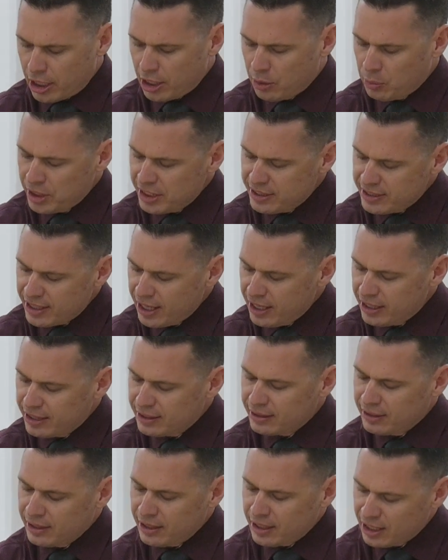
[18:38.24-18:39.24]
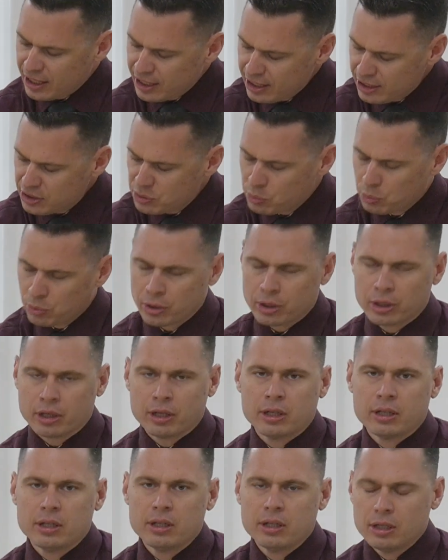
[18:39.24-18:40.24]
And we take his
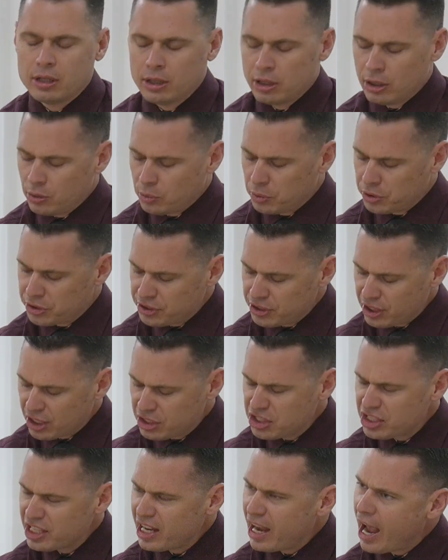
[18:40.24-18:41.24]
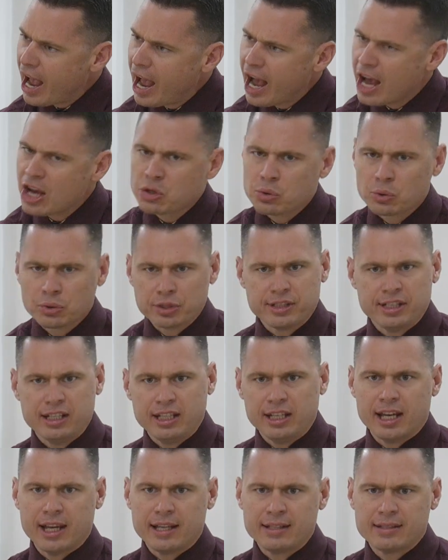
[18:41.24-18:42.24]
word with such
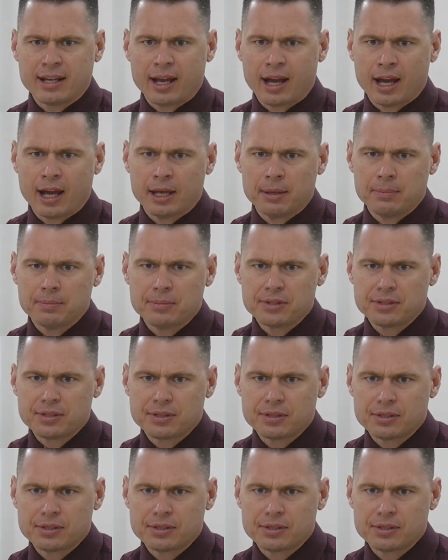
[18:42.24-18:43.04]
casualty at times.